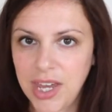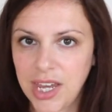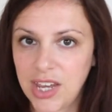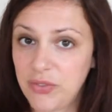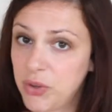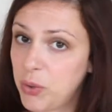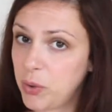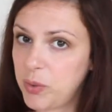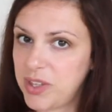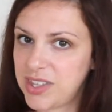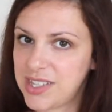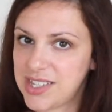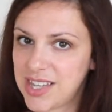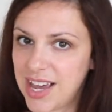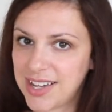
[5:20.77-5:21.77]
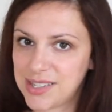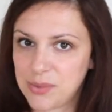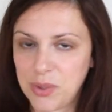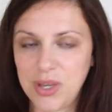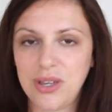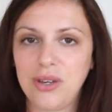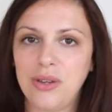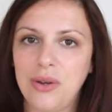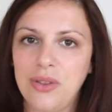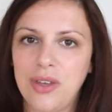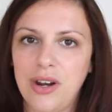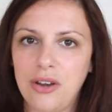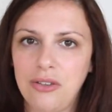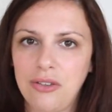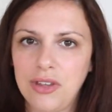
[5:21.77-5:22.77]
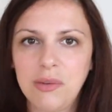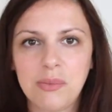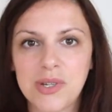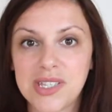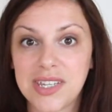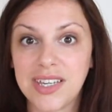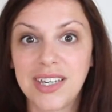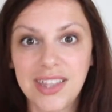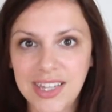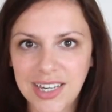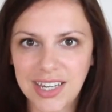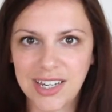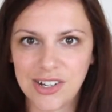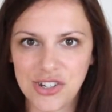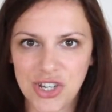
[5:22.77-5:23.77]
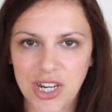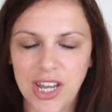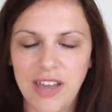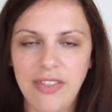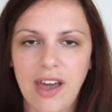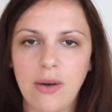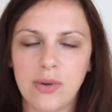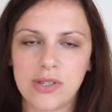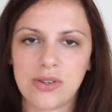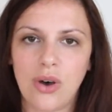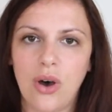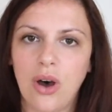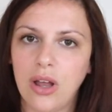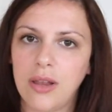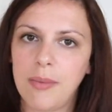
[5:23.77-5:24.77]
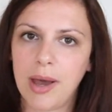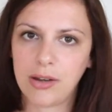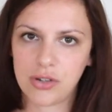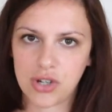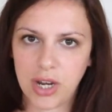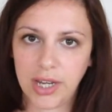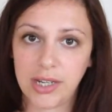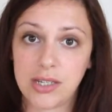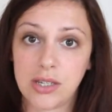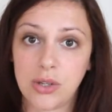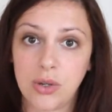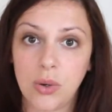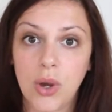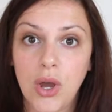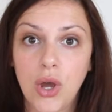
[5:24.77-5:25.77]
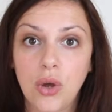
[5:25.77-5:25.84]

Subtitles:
If you were with us last week, you know that our theme was in the kitchen, and that was all about trying to